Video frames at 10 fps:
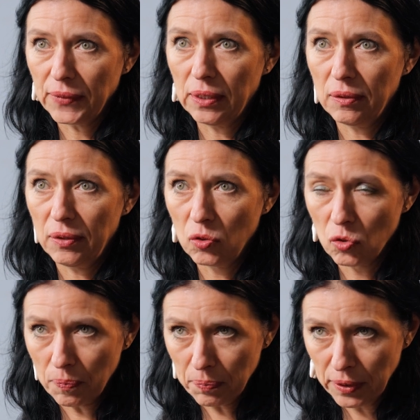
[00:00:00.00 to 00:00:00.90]
in the
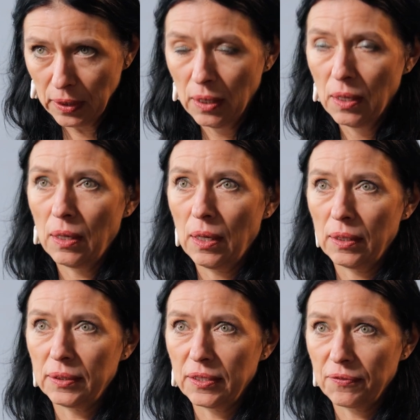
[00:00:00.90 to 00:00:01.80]
Europe,
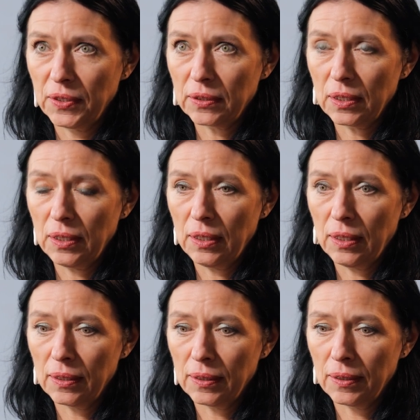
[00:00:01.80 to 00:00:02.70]
and definitely